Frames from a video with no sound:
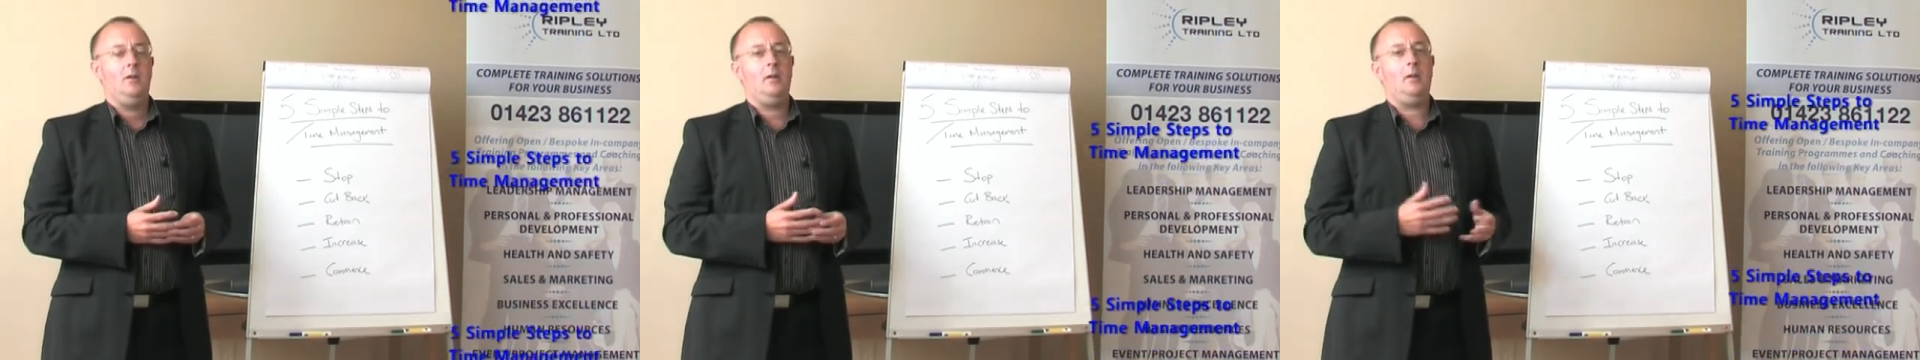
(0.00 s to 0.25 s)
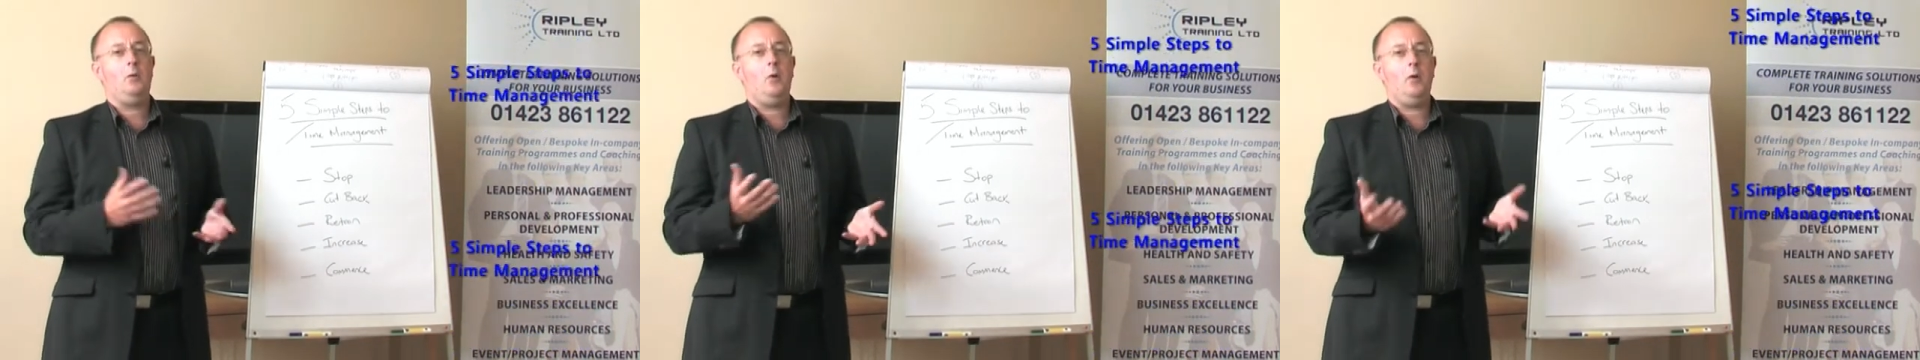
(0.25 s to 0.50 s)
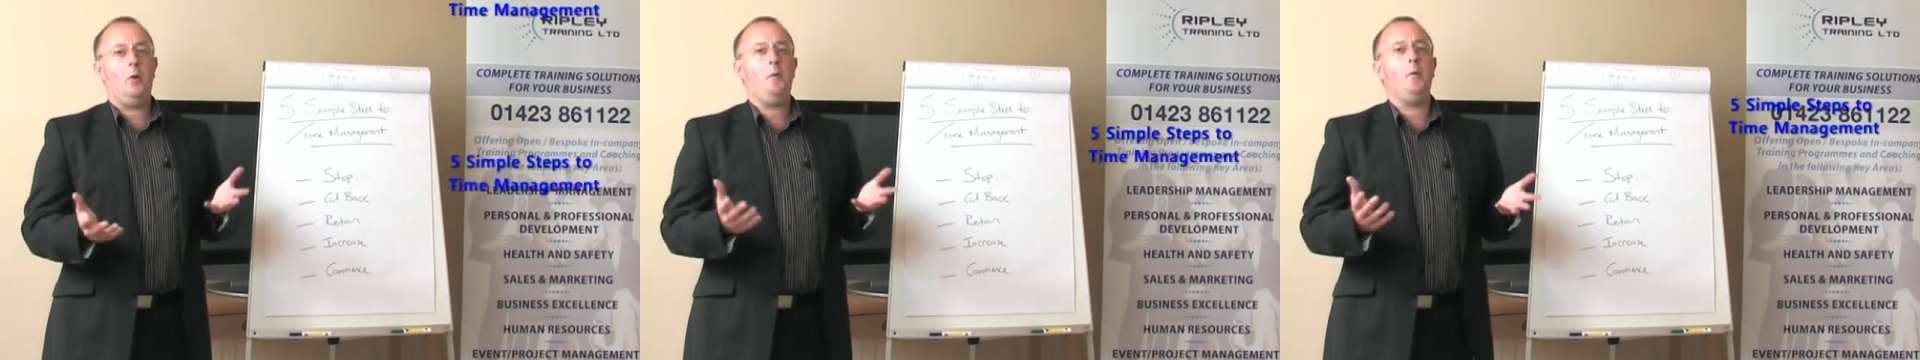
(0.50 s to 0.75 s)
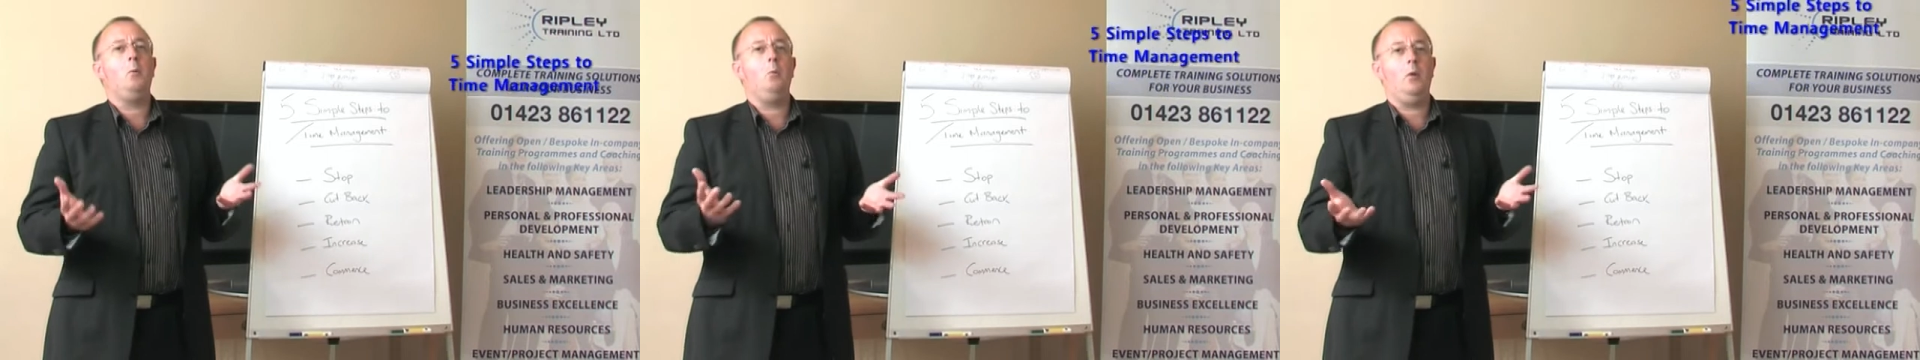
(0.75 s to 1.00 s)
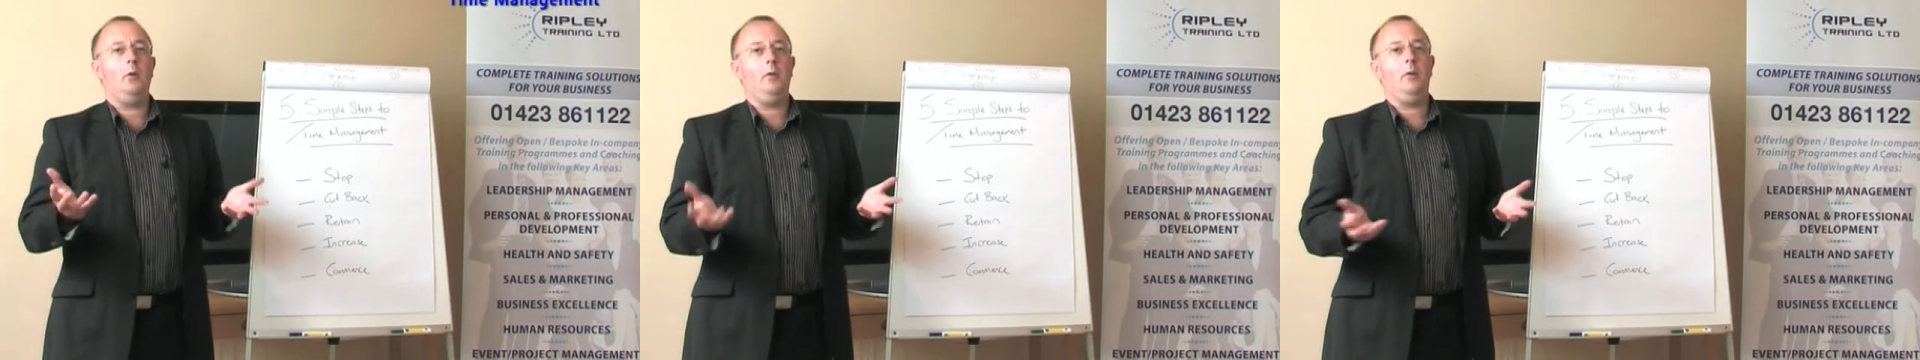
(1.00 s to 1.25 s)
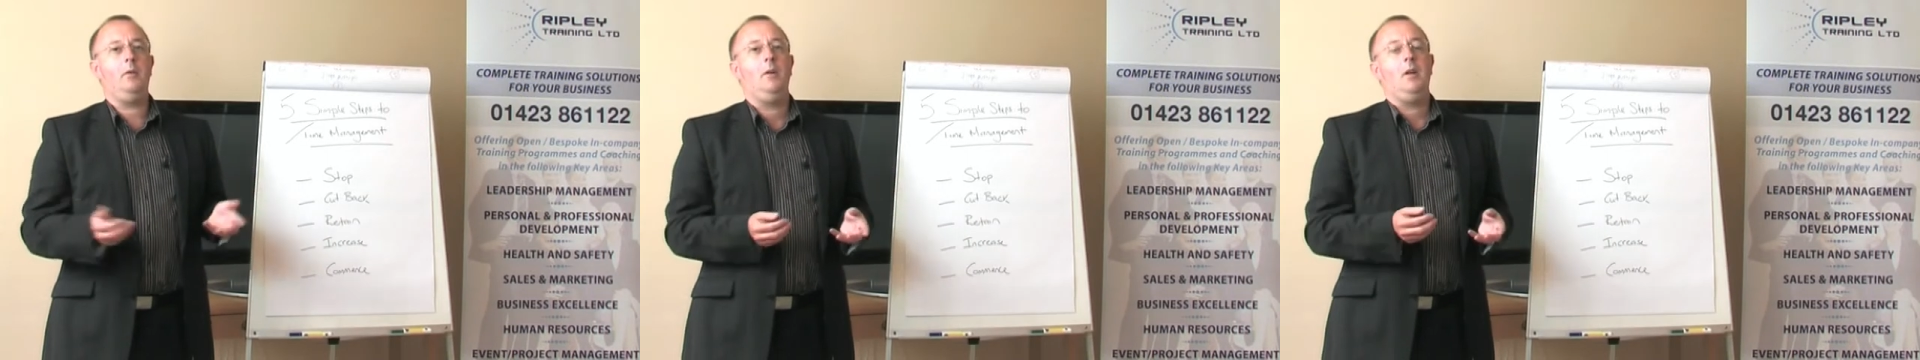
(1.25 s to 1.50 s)
And quite often
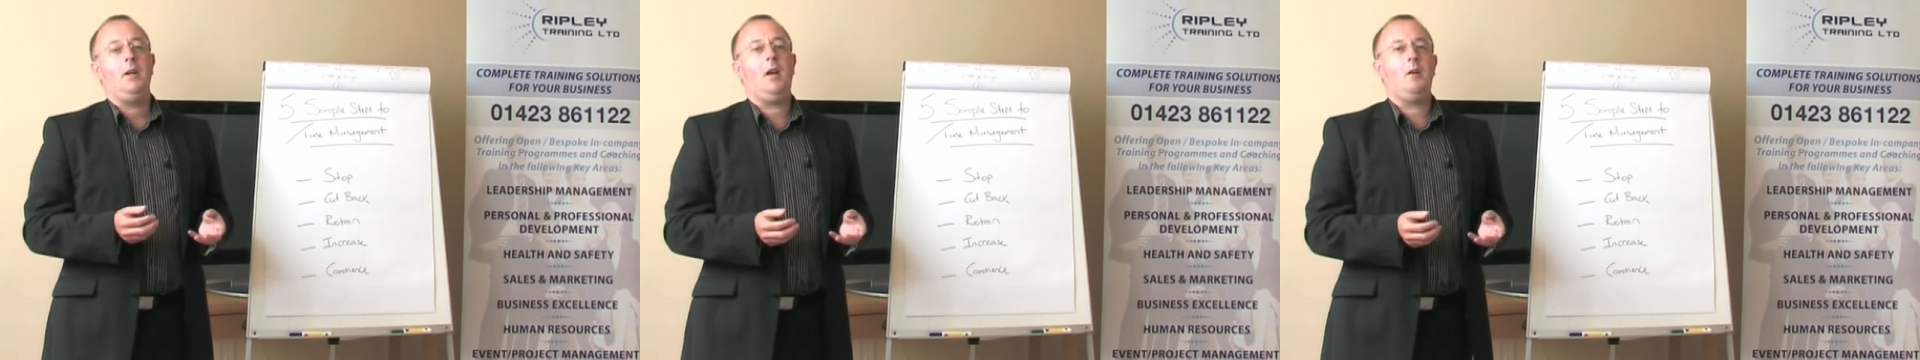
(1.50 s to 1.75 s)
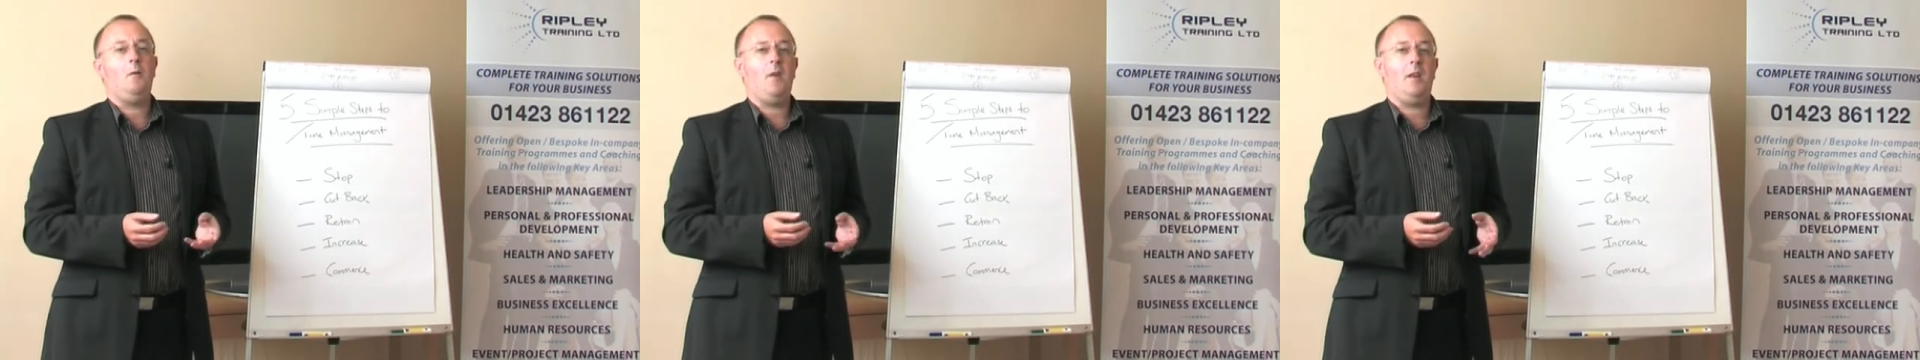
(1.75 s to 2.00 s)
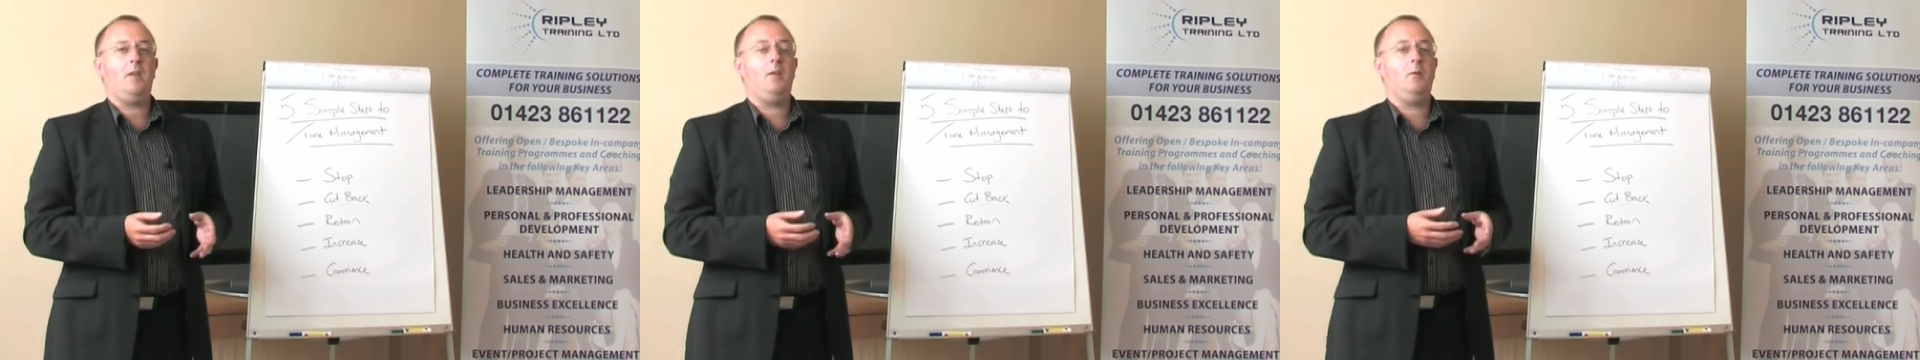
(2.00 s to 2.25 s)
one can affect the